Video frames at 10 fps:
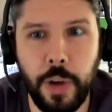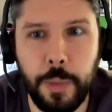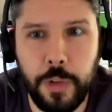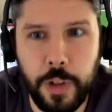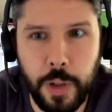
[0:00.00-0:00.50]
I'm
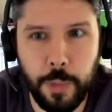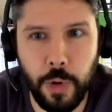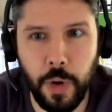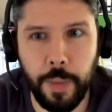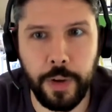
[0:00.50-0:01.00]
a senior
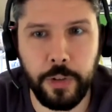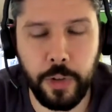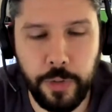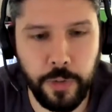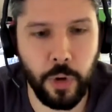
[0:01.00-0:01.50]
program
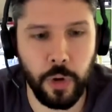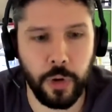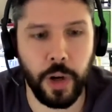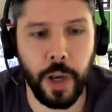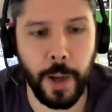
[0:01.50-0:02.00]
manager
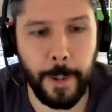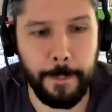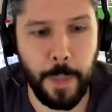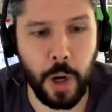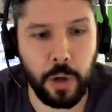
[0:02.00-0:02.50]
for
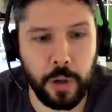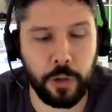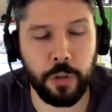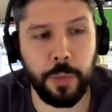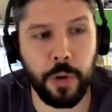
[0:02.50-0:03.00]
our
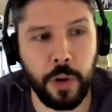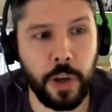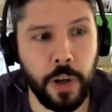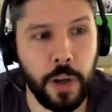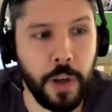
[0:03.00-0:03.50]

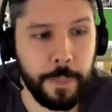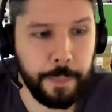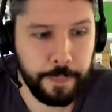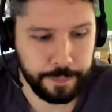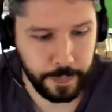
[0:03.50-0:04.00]

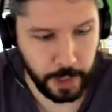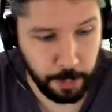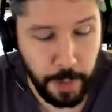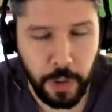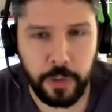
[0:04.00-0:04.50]
customer
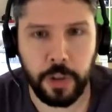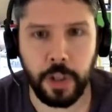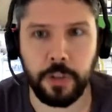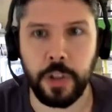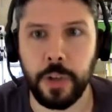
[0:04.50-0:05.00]
experience and
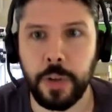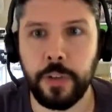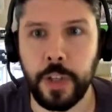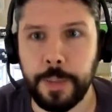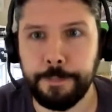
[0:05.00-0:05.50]
engineering
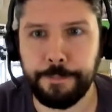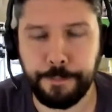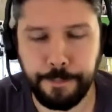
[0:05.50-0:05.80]
team.